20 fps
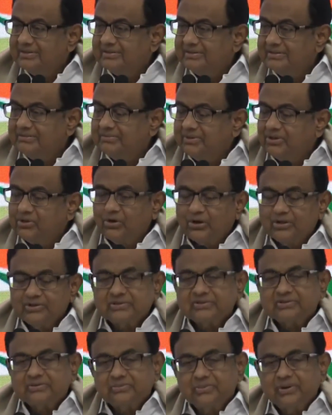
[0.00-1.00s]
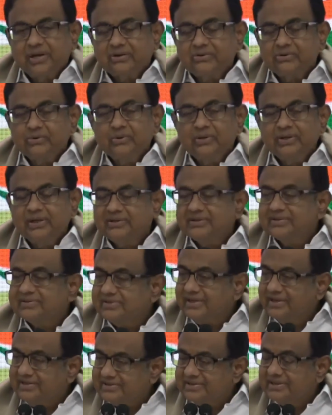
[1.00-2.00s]
Because we are ruling at the
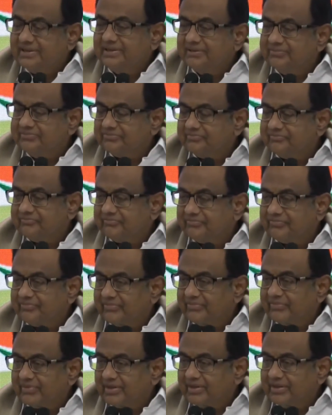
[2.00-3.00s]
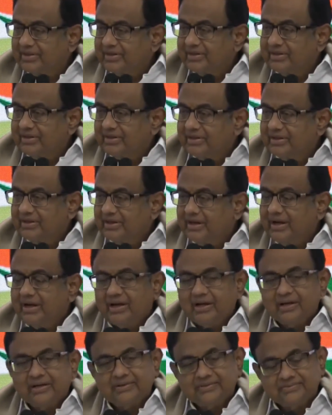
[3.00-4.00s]
center,
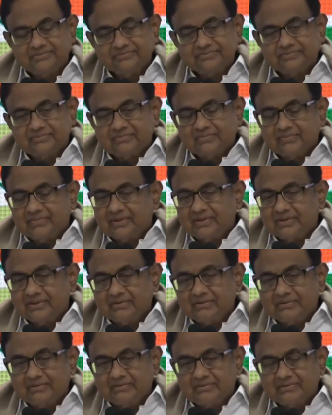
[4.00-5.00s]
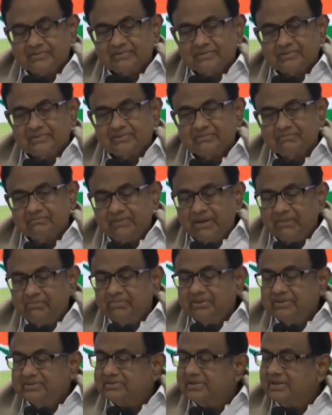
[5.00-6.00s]
our
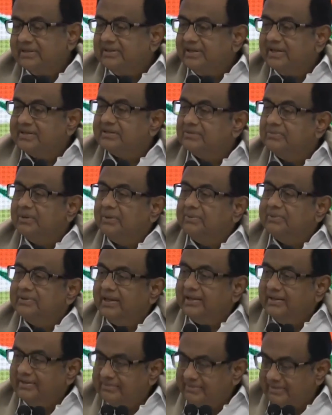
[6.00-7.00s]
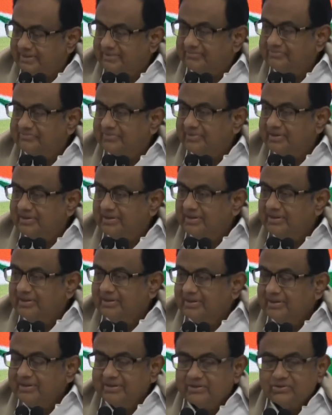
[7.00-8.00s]
members can get away with anything.
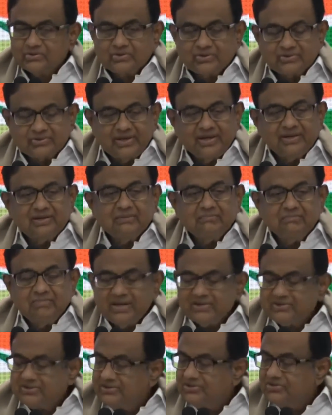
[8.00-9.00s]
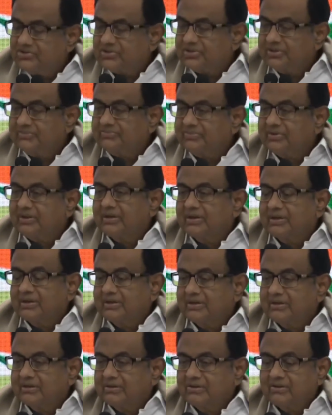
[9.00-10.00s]
It is to send a message
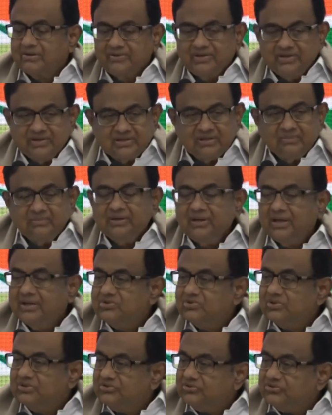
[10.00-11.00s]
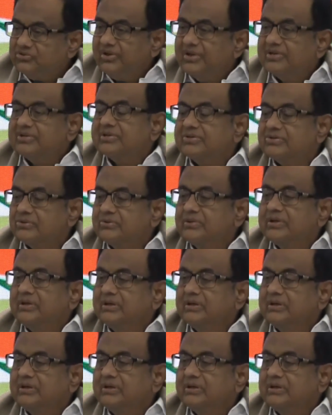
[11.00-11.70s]
of intimidation, threat to the